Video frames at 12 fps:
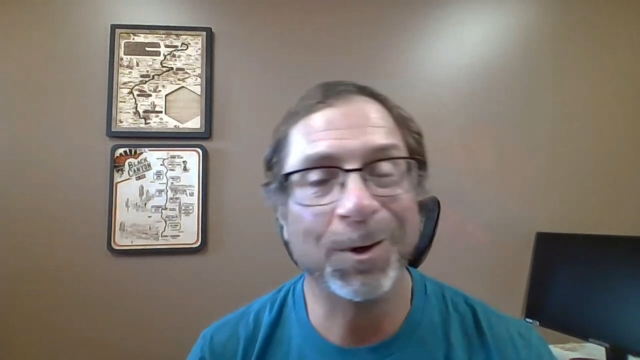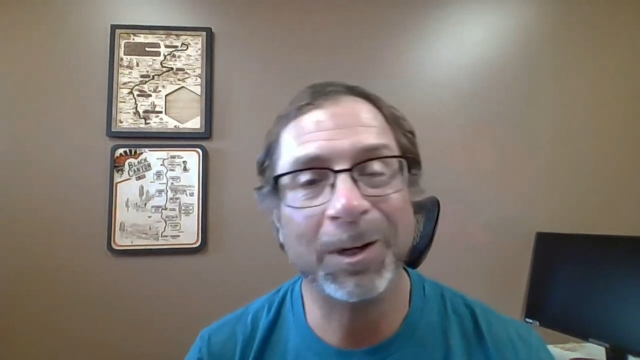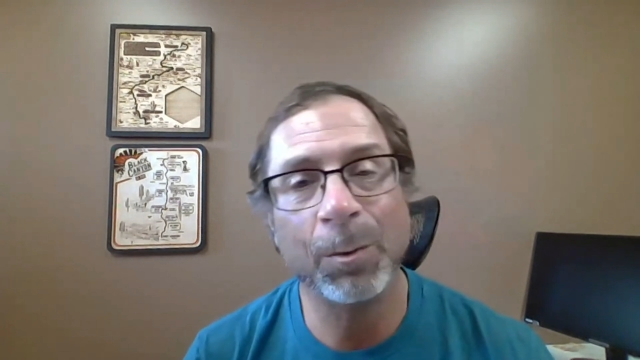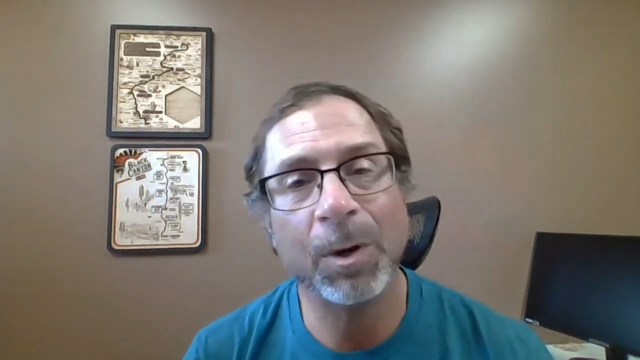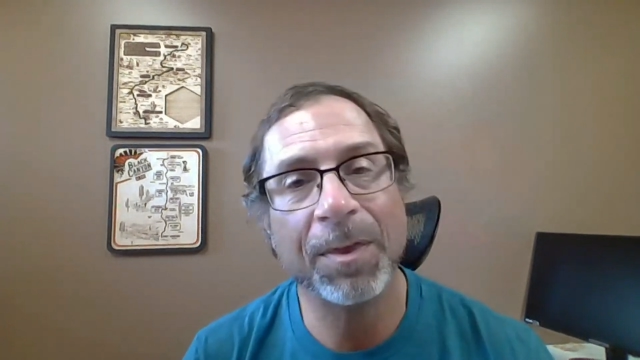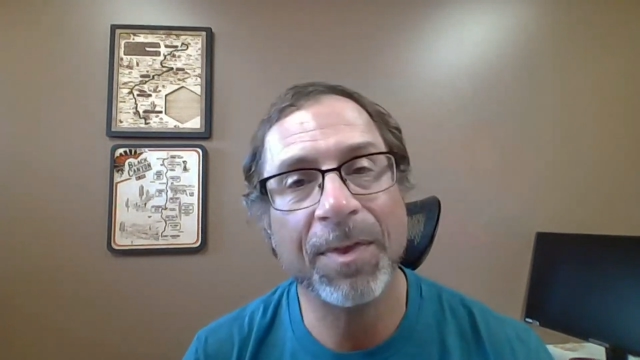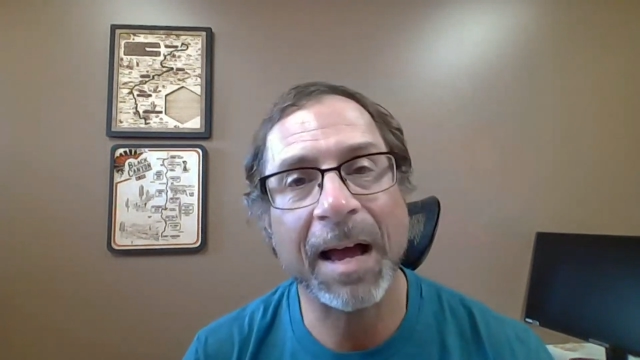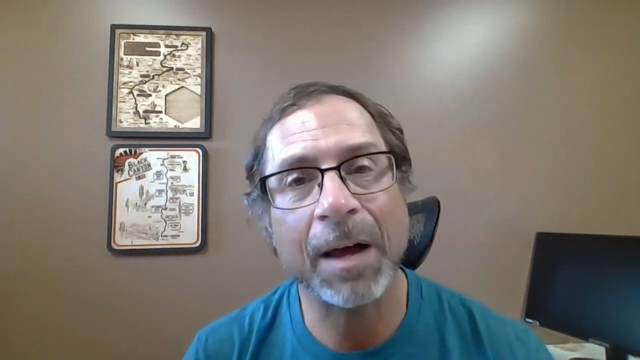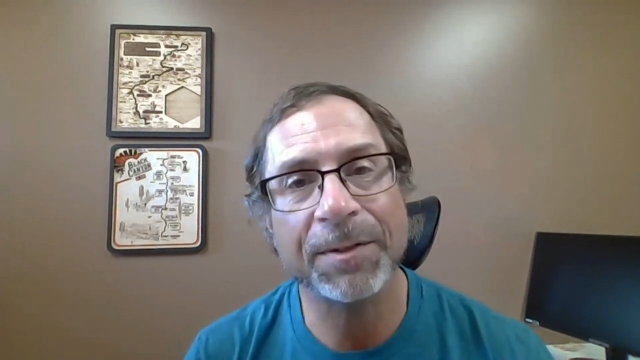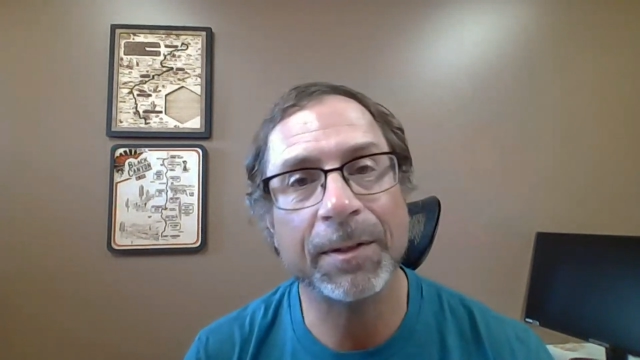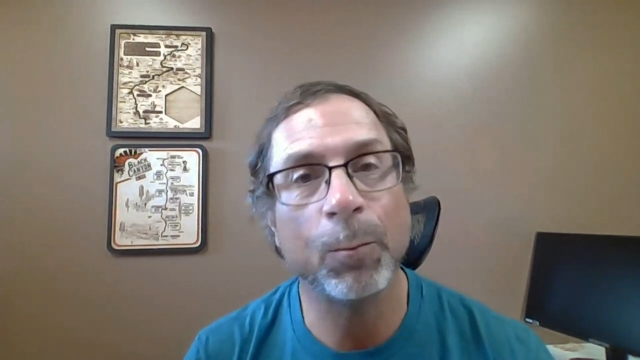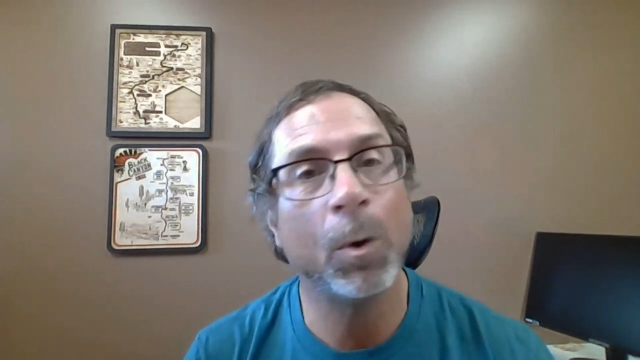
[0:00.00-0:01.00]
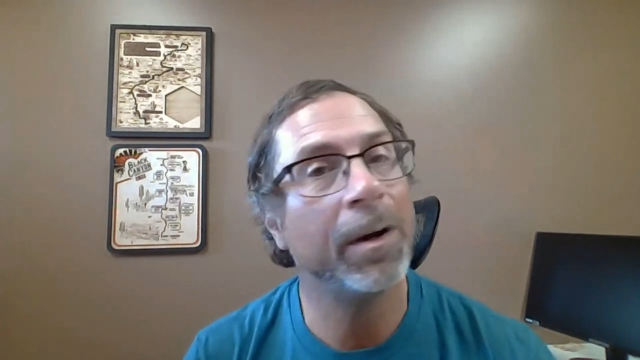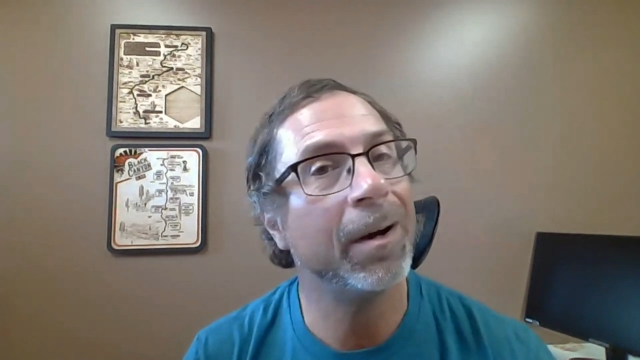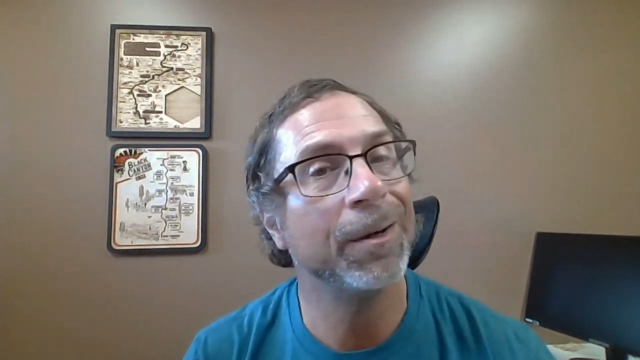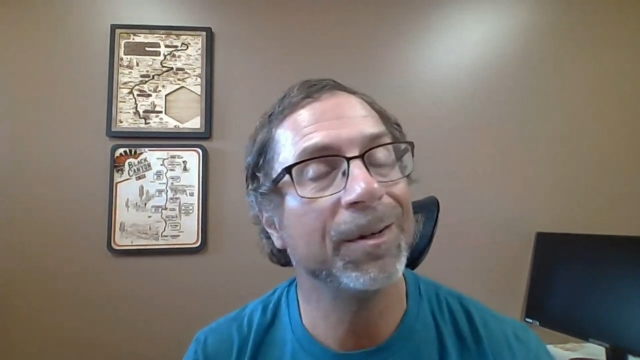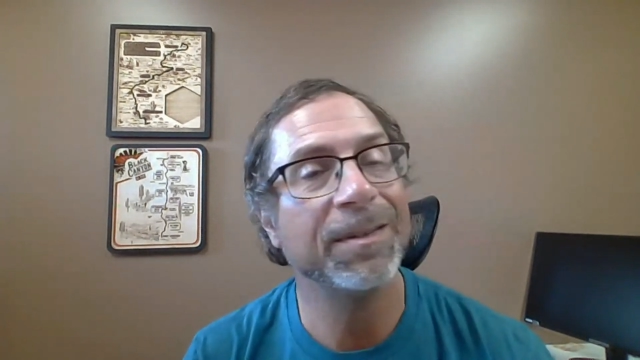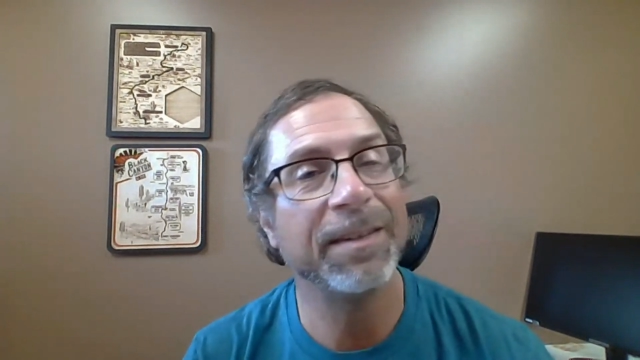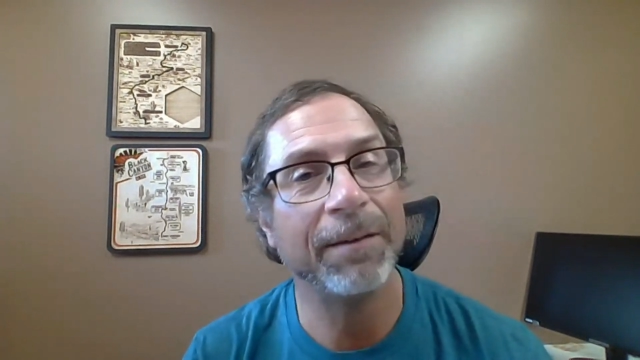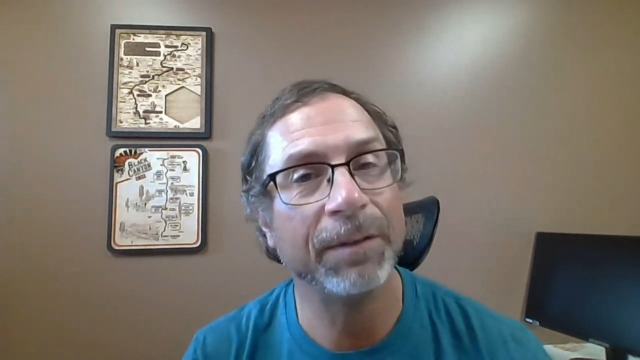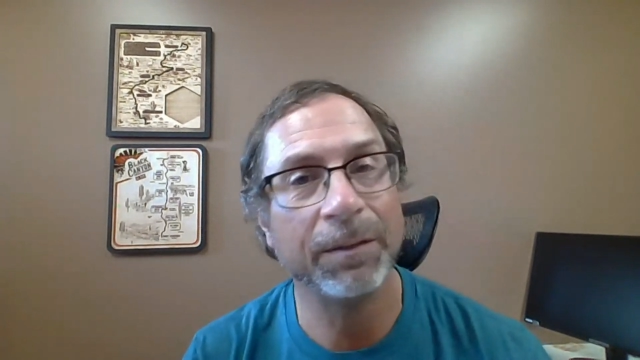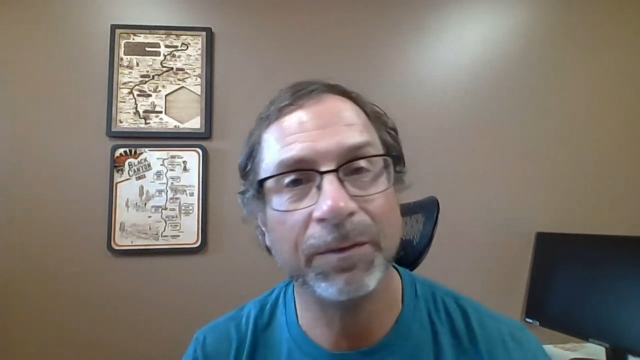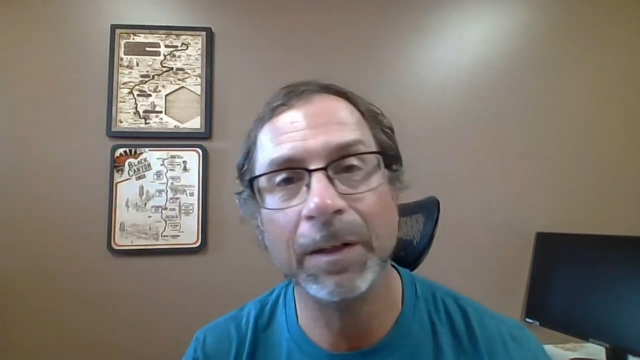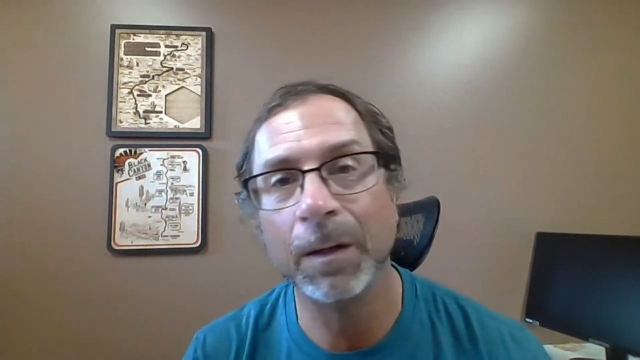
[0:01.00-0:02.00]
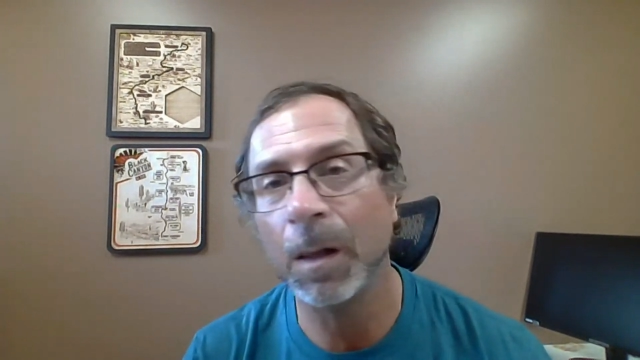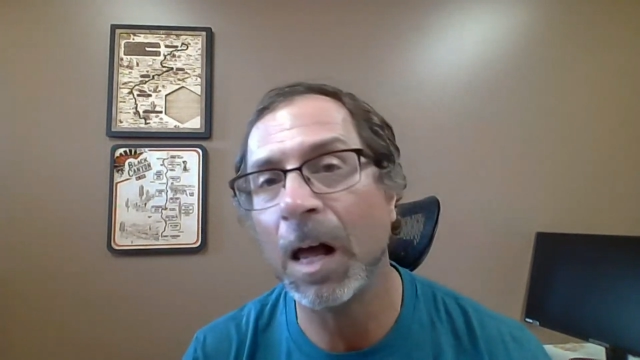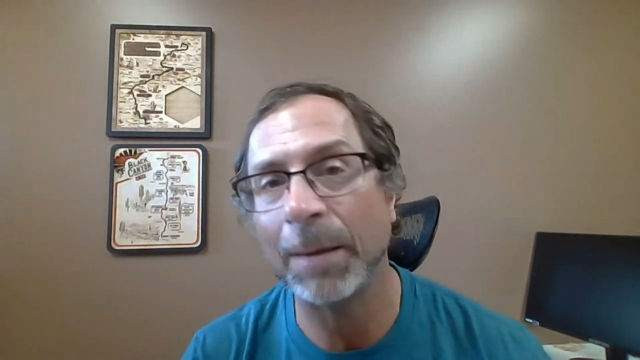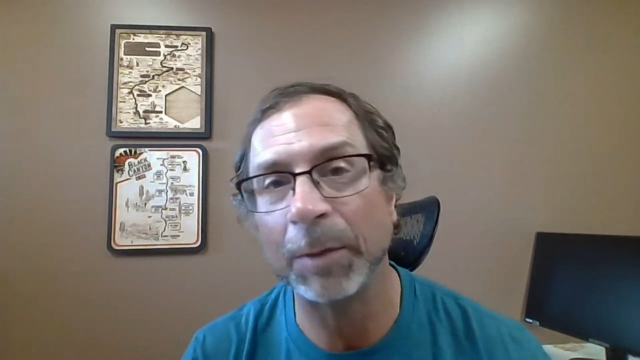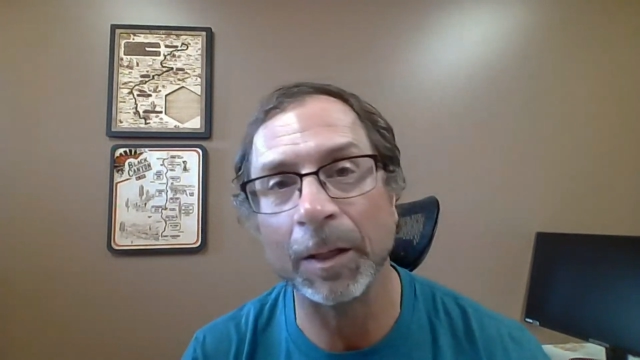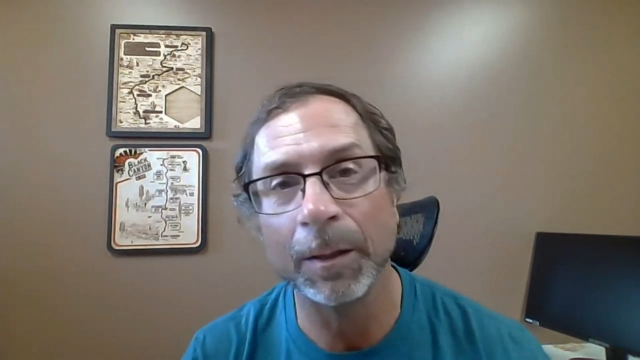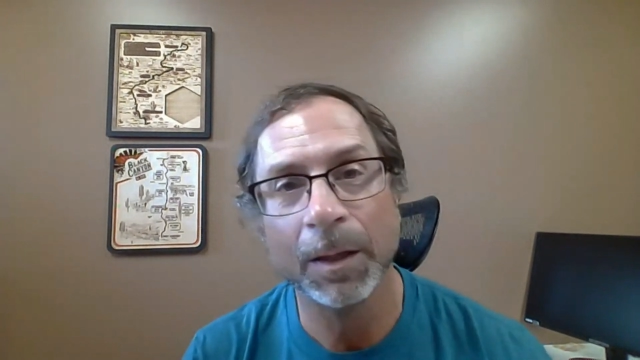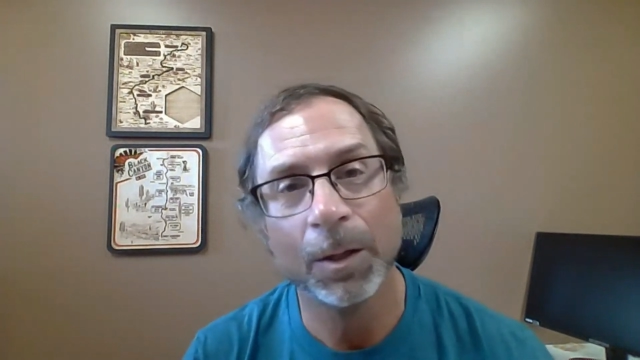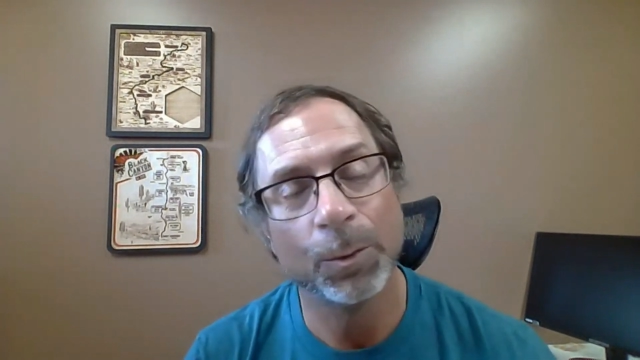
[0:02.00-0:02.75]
31,170 feet of climbing,